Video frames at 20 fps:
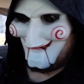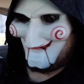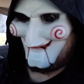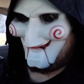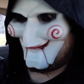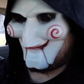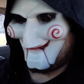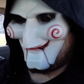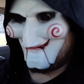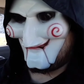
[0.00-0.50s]
and
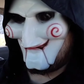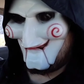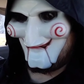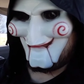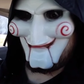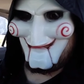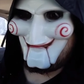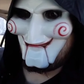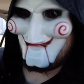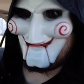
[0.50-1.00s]
I'll probably have
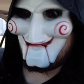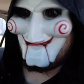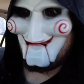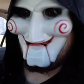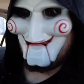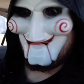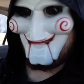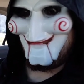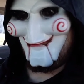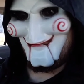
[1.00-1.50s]
more
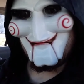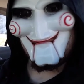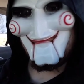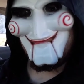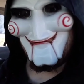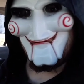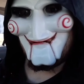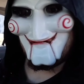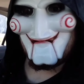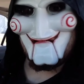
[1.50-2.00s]
fucking
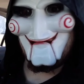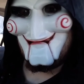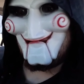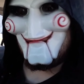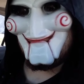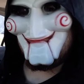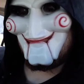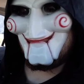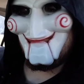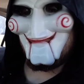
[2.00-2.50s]
board
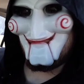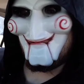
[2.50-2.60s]
game